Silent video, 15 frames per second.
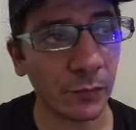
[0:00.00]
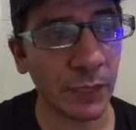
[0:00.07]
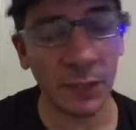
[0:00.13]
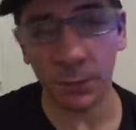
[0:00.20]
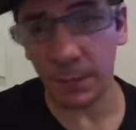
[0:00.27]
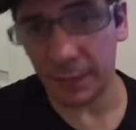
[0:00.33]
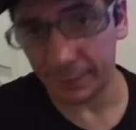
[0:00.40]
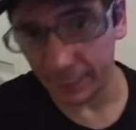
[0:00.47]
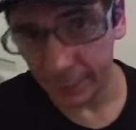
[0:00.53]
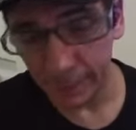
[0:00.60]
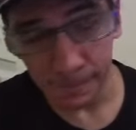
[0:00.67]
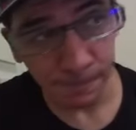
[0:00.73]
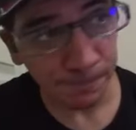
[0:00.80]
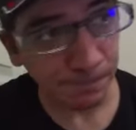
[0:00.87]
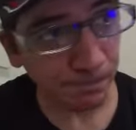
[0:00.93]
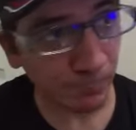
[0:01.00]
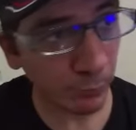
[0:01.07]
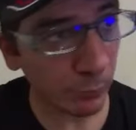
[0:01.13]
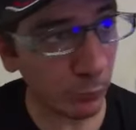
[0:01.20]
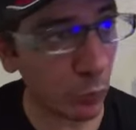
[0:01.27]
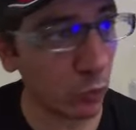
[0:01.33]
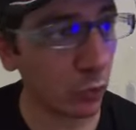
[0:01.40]
Xmandre,
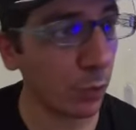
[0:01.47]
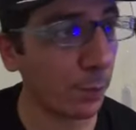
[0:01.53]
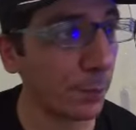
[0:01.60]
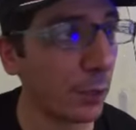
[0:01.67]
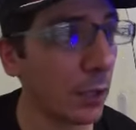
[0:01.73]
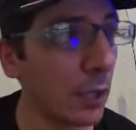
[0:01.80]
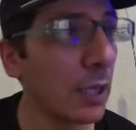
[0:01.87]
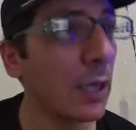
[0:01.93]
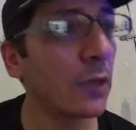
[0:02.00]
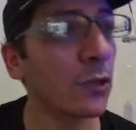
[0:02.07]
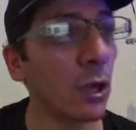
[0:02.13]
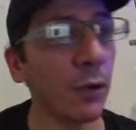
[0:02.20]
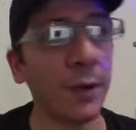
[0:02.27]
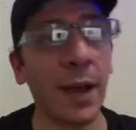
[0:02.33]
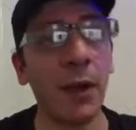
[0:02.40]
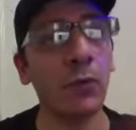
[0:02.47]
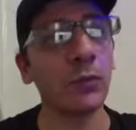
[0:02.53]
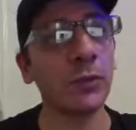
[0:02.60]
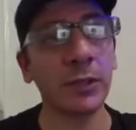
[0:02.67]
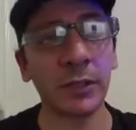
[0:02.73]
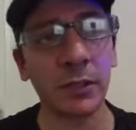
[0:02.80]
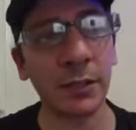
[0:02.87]
purtroppo. So now
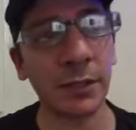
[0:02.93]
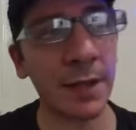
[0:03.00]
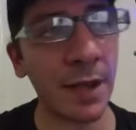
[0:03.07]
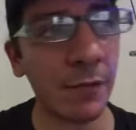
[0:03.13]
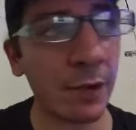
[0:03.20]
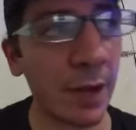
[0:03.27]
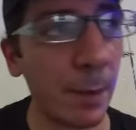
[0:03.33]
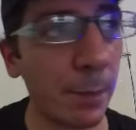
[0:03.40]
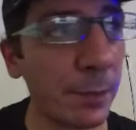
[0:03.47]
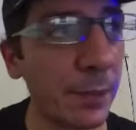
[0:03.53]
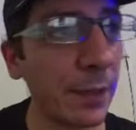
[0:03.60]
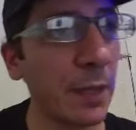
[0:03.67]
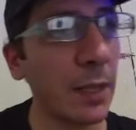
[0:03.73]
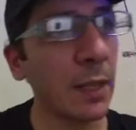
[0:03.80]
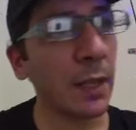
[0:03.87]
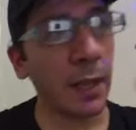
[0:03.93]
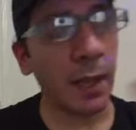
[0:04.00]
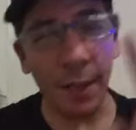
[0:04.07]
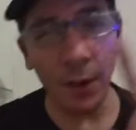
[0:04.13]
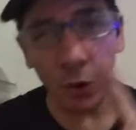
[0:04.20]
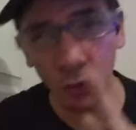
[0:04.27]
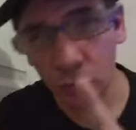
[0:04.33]
this never happened.
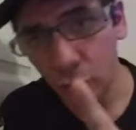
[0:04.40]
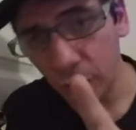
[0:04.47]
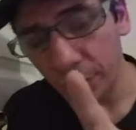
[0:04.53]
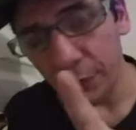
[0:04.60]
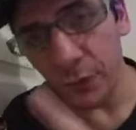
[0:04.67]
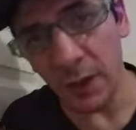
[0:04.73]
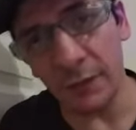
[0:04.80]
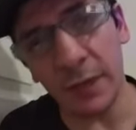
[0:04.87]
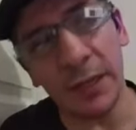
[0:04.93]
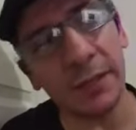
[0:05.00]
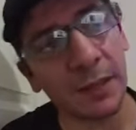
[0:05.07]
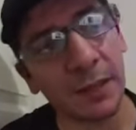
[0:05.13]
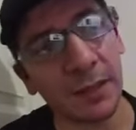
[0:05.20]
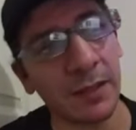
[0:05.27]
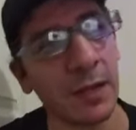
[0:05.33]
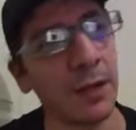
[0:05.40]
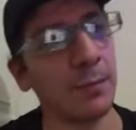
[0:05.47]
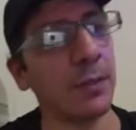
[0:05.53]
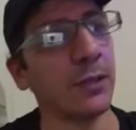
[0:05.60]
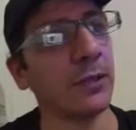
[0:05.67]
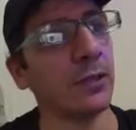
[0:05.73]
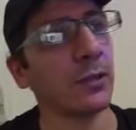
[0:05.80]
And also, if you have a little
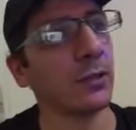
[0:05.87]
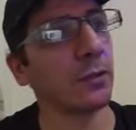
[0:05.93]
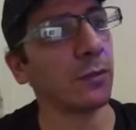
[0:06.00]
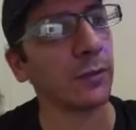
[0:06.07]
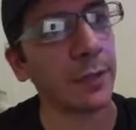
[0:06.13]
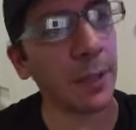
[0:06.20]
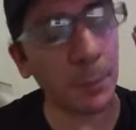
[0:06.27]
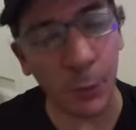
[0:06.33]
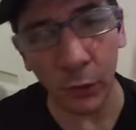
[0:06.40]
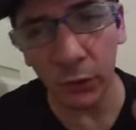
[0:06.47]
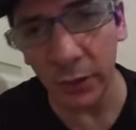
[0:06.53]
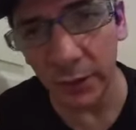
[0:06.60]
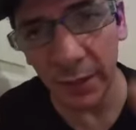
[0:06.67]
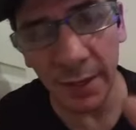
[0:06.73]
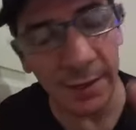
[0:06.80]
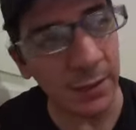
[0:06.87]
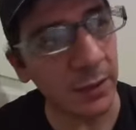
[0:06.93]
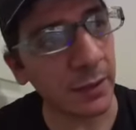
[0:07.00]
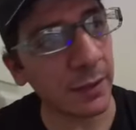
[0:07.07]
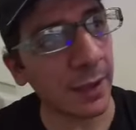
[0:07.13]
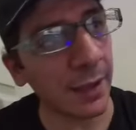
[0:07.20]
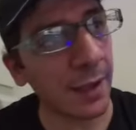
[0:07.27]
celebrities, they protect
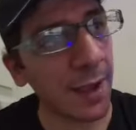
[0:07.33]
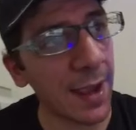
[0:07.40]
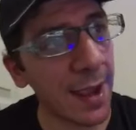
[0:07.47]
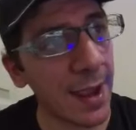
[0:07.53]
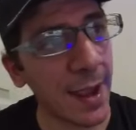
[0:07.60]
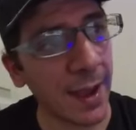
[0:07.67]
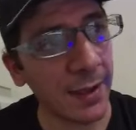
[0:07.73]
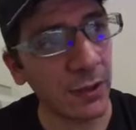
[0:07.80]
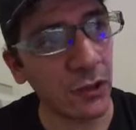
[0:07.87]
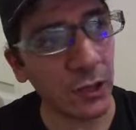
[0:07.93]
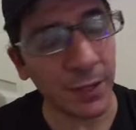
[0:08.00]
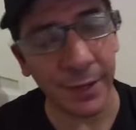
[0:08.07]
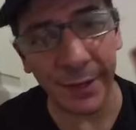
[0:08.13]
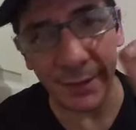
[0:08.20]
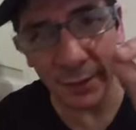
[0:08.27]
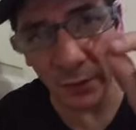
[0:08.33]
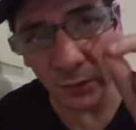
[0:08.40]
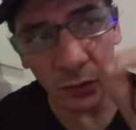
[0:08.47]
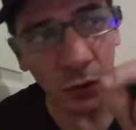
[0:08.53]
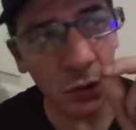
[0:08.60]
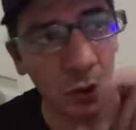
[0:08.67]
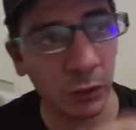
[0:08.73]
against the AI
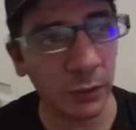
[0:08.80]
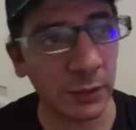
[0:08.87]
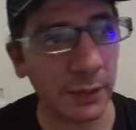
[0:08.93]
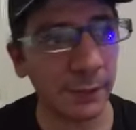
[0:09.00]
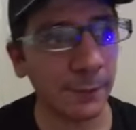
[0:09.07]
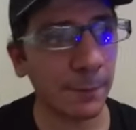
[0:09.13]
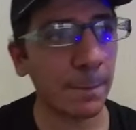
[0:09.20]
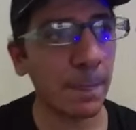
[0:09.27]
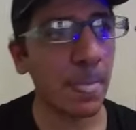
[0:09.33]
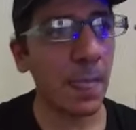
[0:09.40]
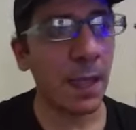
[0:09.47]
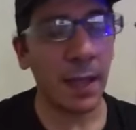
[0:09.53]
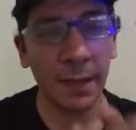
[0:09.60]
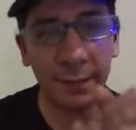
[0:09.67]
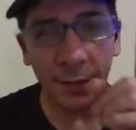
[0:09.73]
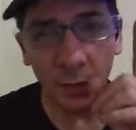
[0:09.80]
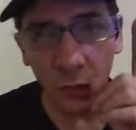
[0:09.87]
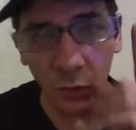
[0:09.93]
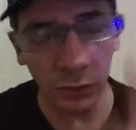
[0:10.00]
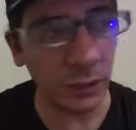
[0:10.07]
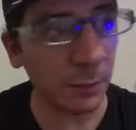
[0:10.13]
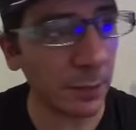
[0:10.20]
generated content and the
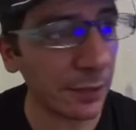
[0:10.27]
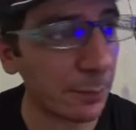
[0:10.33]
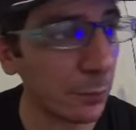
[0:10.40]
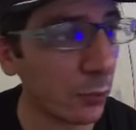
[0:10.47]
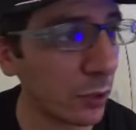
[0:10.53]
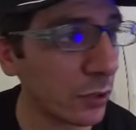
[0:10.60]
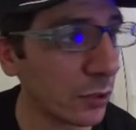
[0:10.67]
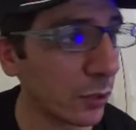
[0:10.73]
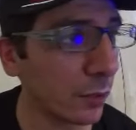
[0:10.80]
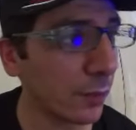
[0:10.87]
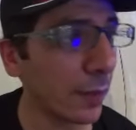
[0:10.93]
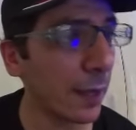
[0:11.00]
content manipulation